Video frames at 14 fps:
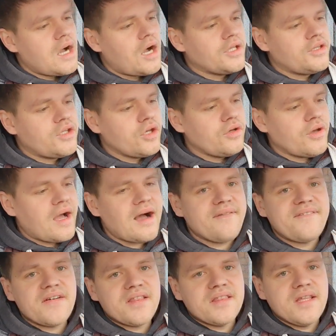I do
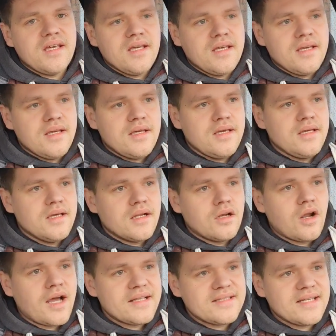have the
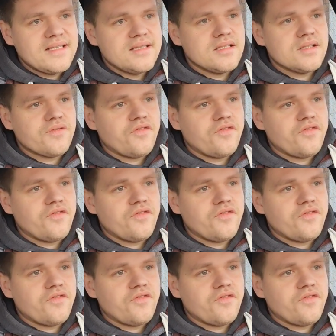light tint